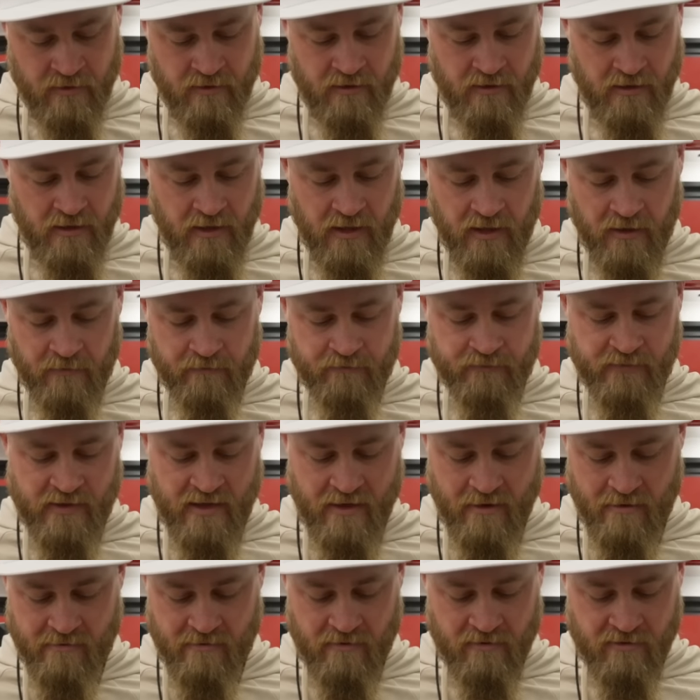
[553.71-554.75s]
Um, he
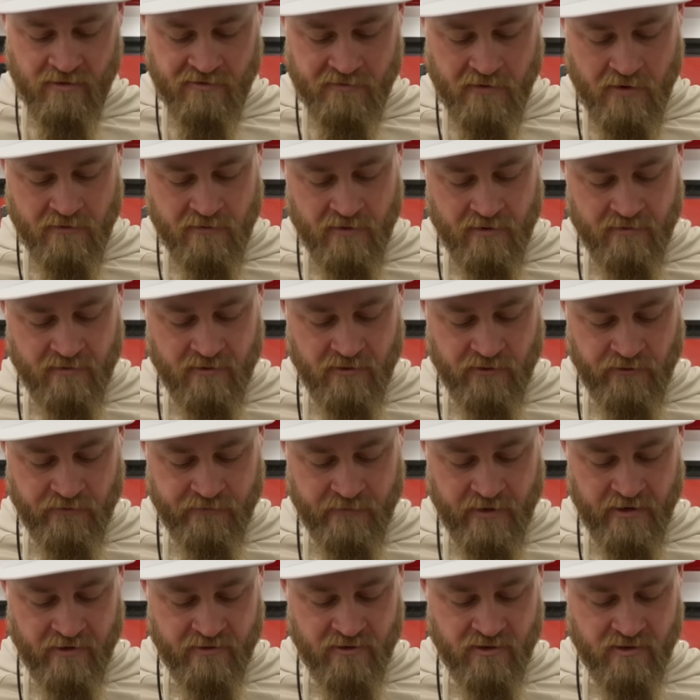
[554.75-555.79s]
hasn't thrown it too
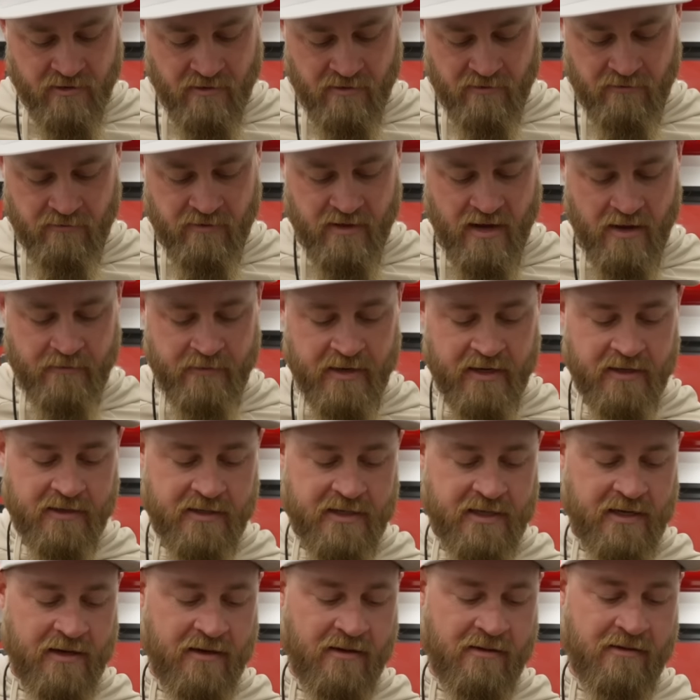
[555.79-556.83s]
much because there's not many
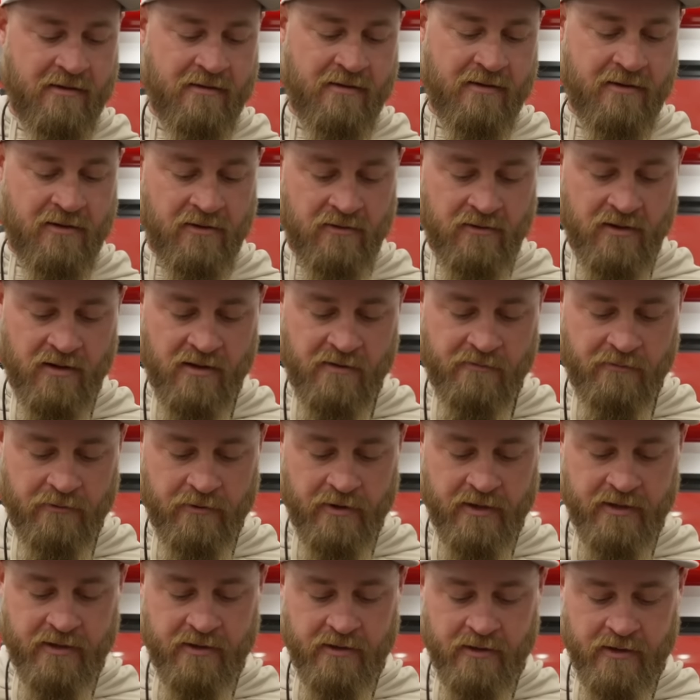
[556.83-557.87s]
dings. It still looks
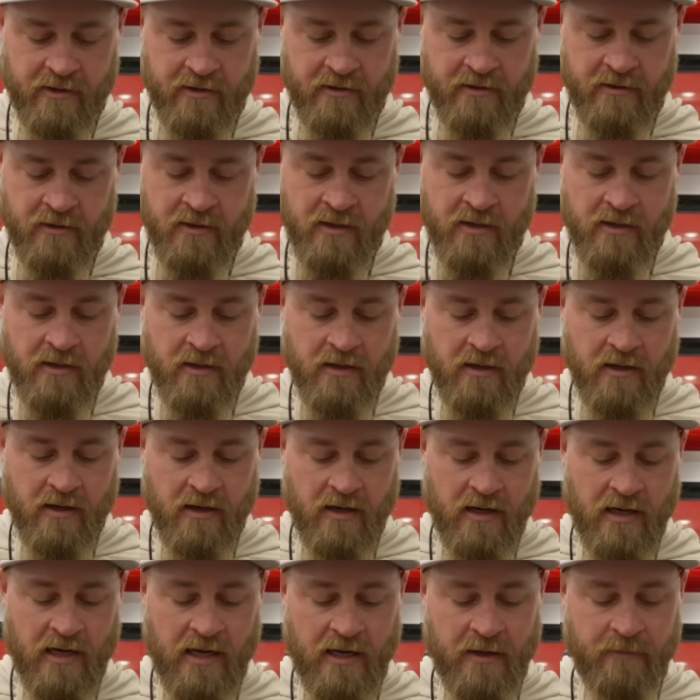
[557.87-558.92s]
pretty good.
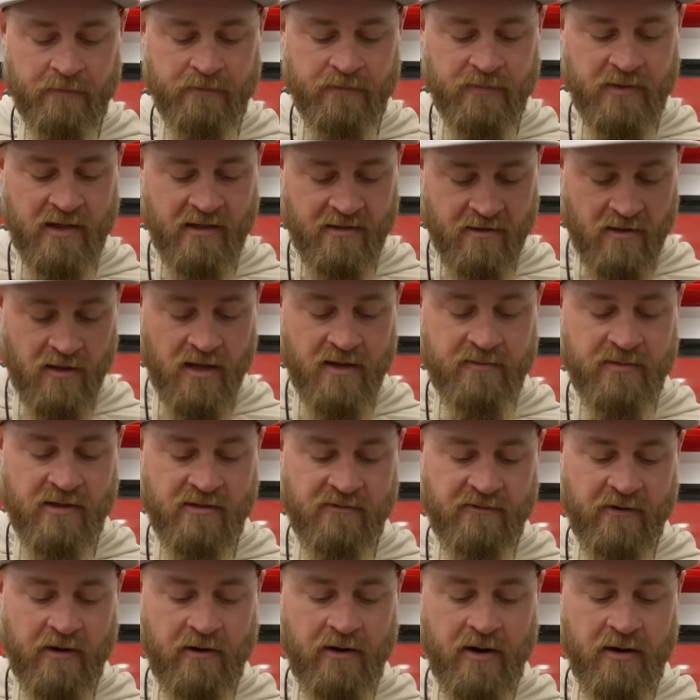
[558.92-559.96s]
Um, this club is
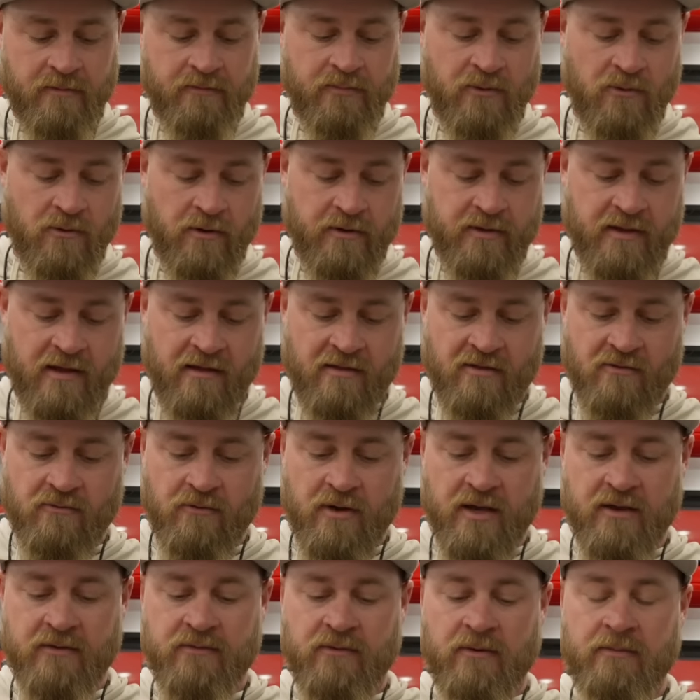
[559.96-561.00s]
very important this
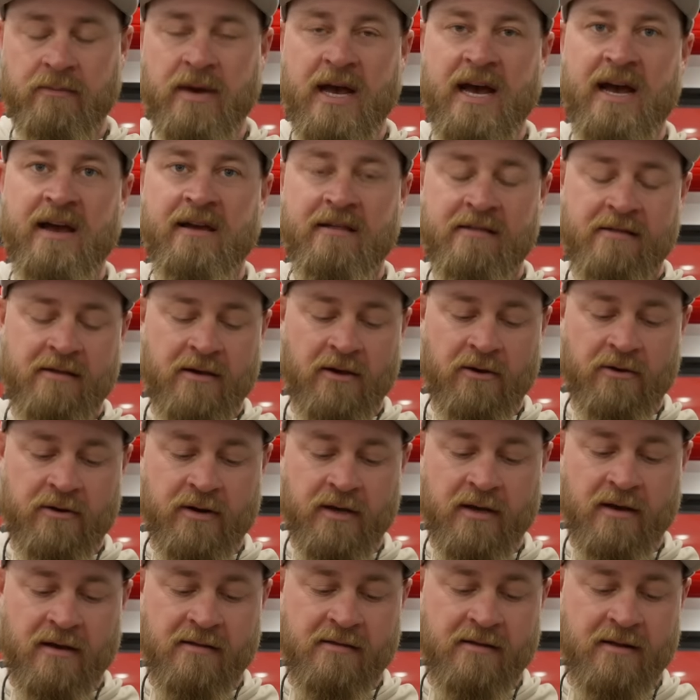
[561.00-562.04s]
week for Max here at
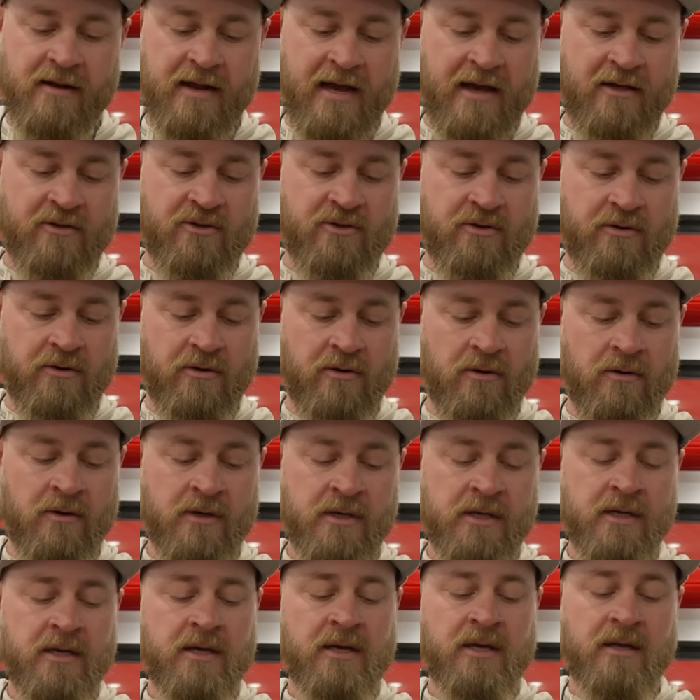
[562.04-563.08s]
Augusta National.
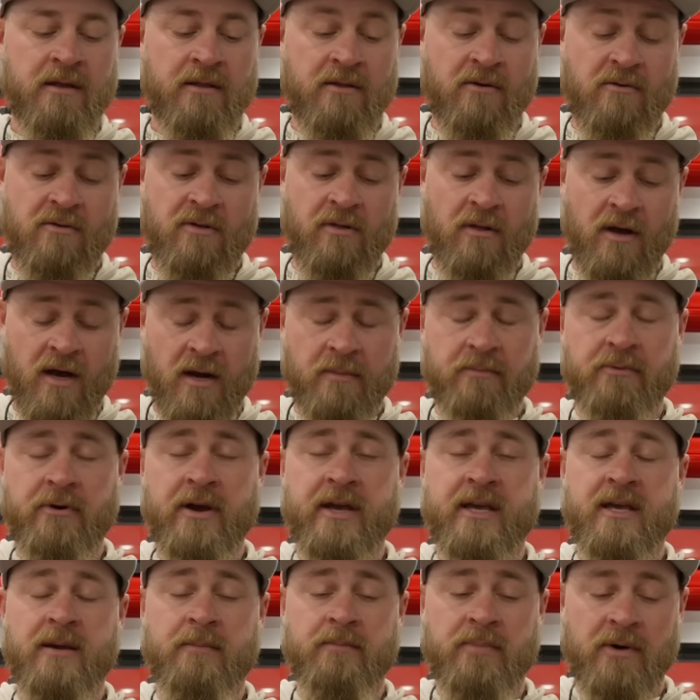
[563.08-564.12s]
There's a lot of
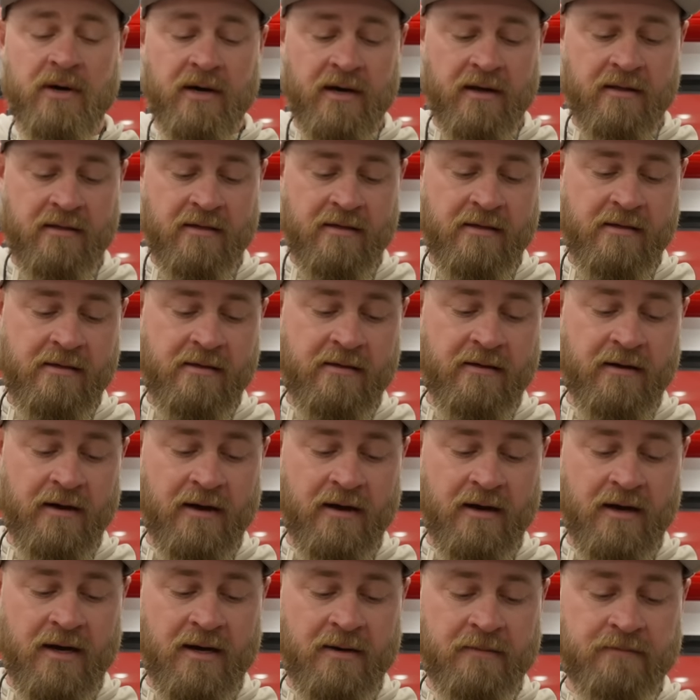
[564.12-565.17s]
breaking putts,
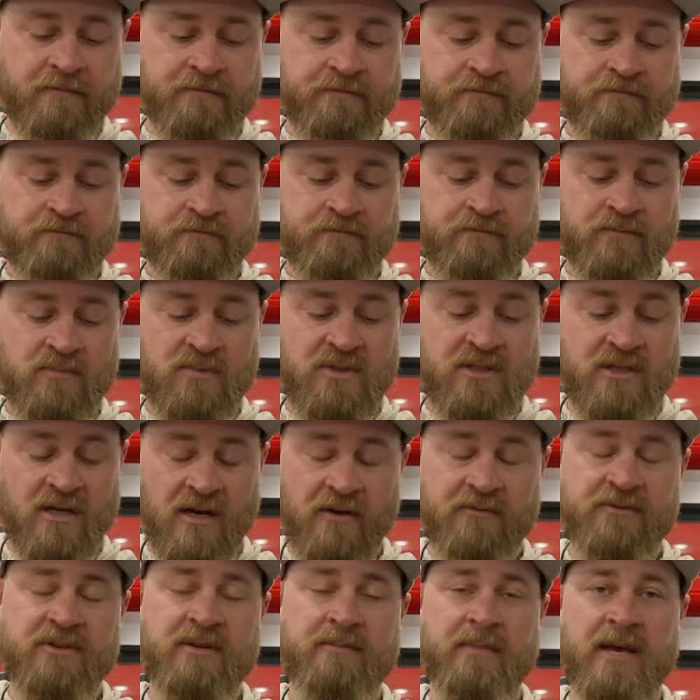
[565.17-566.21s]
um,
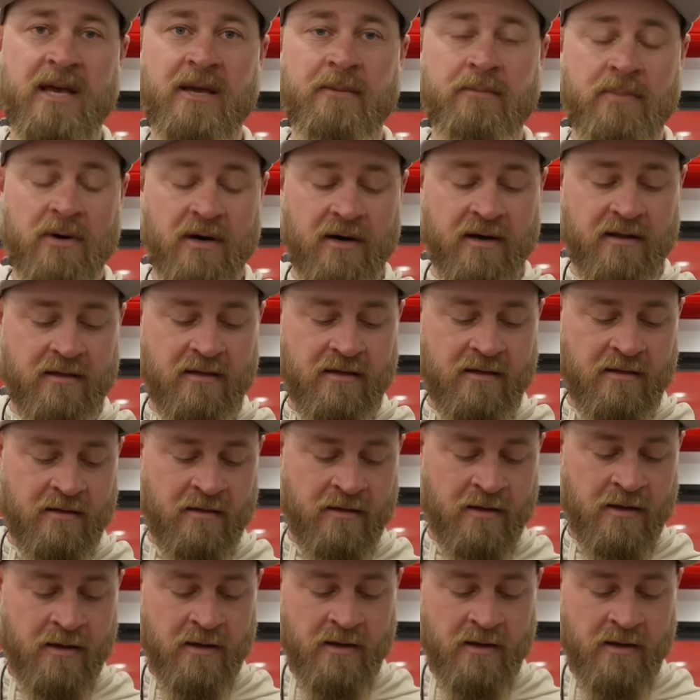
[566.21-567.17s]
tough to make putts,